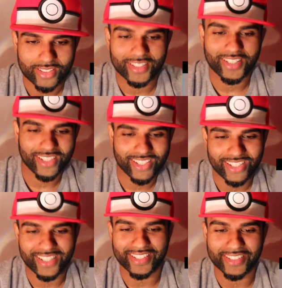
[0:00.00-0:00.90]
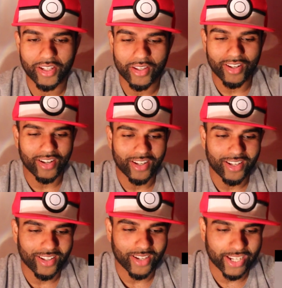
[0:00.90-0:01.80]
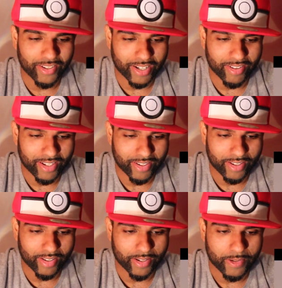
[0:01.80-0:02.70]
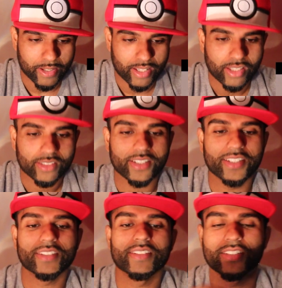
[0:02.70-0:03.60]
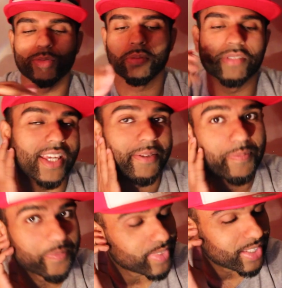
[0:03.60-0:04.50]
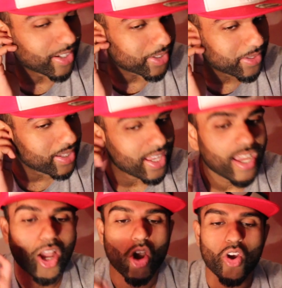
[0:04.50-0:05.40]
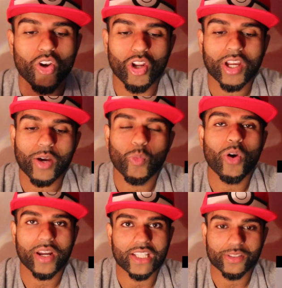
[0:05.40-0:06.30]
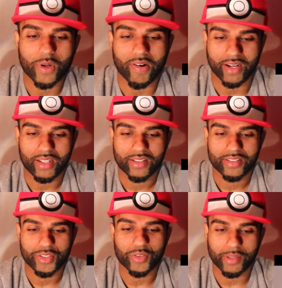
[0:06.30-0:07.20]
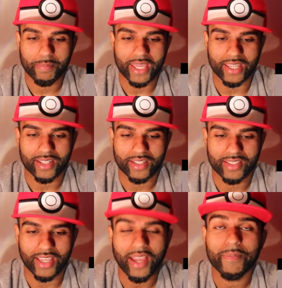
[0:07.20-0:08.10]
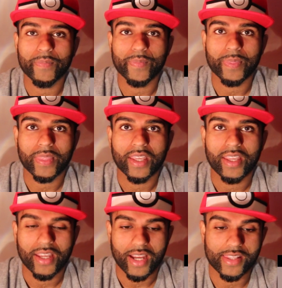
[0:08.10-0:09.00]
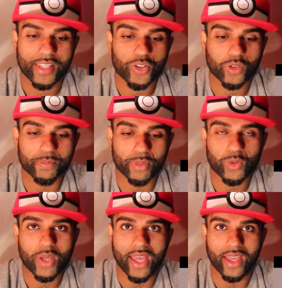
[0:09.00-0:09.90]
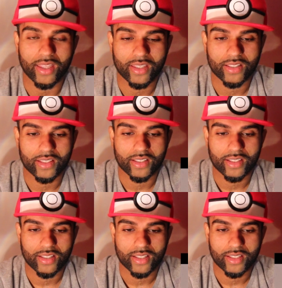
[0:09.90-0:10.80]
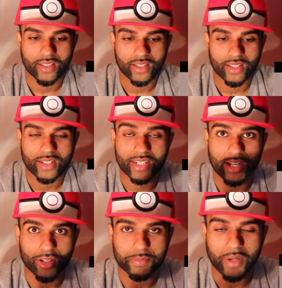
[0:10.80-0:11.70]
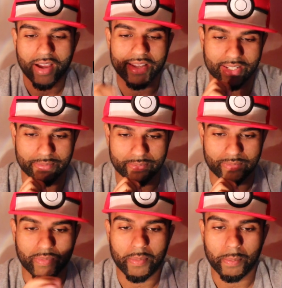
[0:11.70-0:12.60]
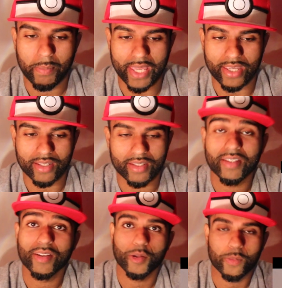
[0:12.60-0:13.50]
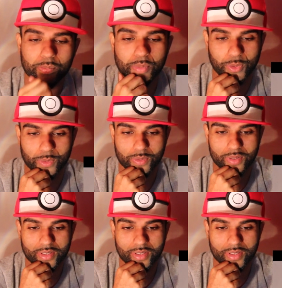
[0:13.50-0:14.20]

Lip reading: Jeez, look. Hang on. See, this is what I'm saying. Look at what he's wearing. You've got the pink, yeah? And then you've got the blue hair. Now look behind him. Pink, blue.